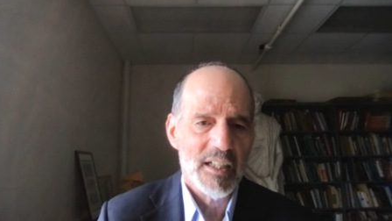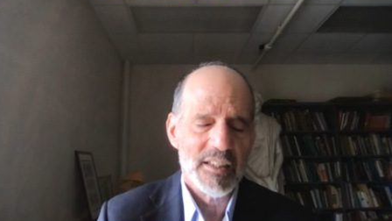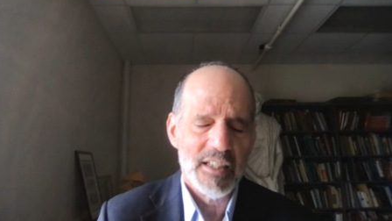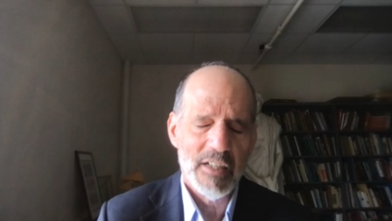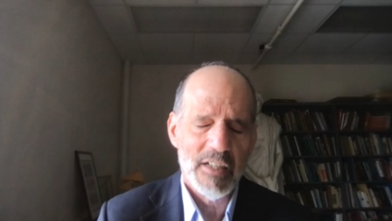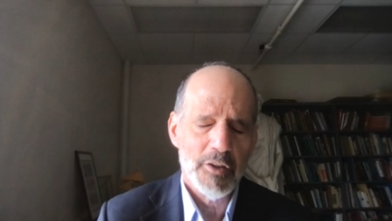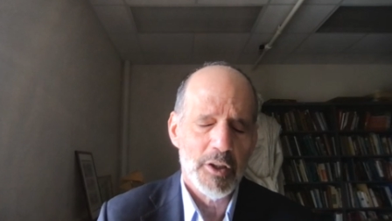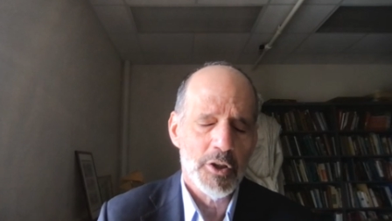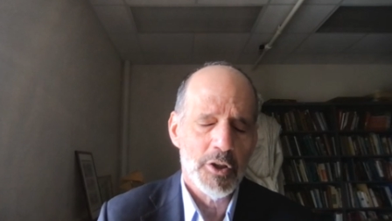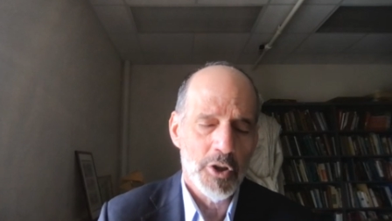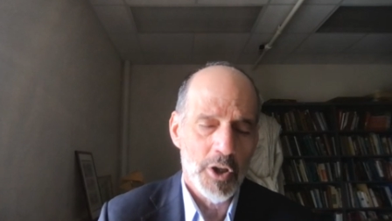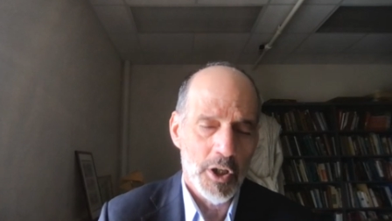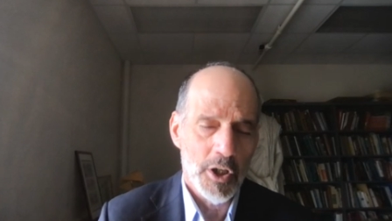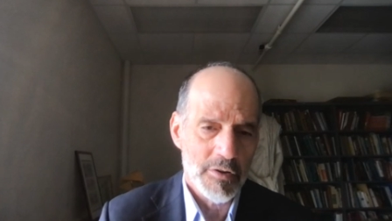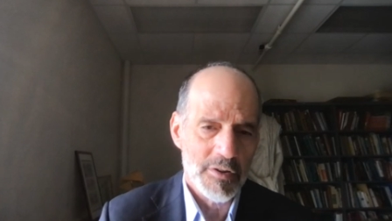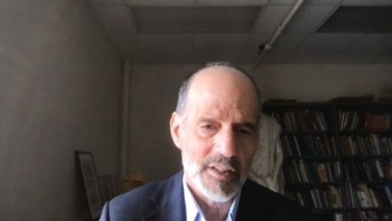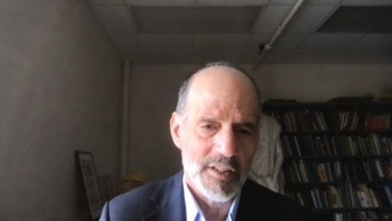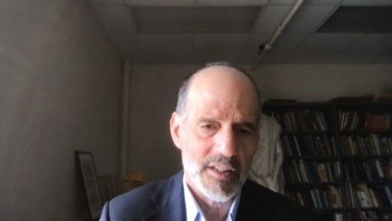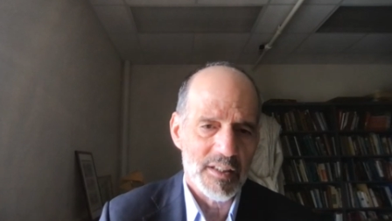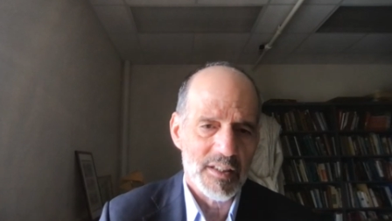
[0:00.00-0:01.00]
Octavian
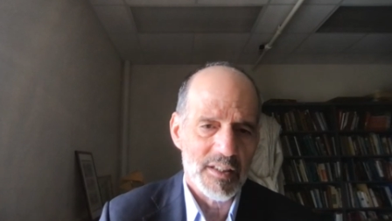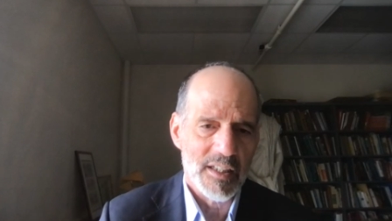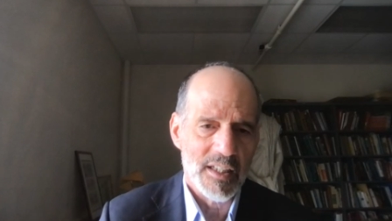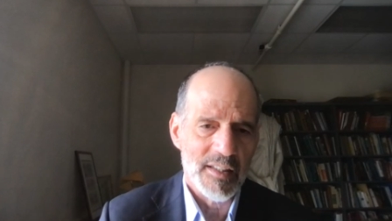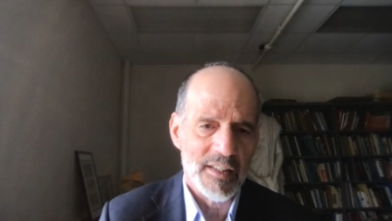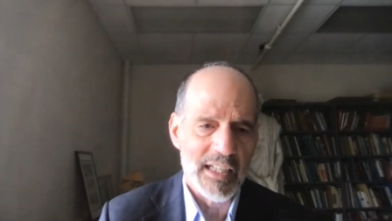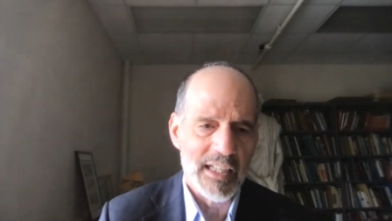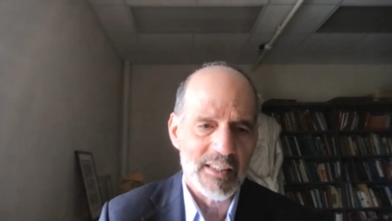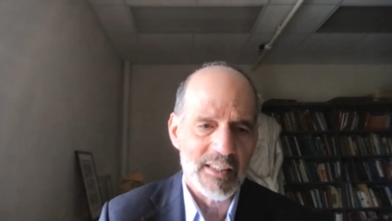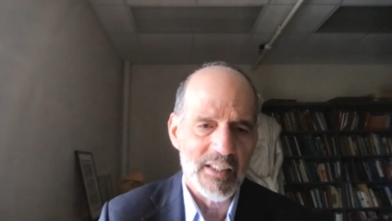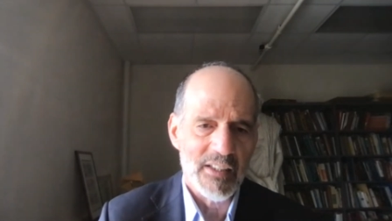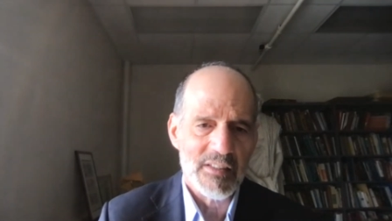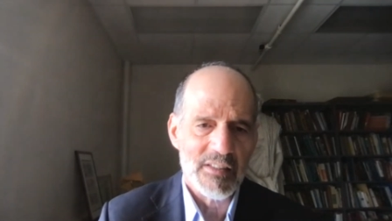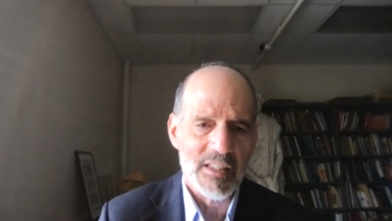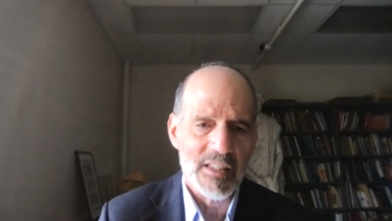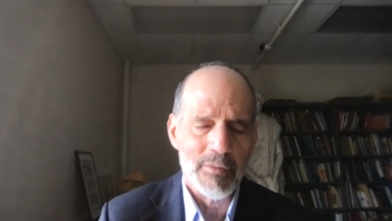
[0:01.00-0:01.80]
knows it, and that gives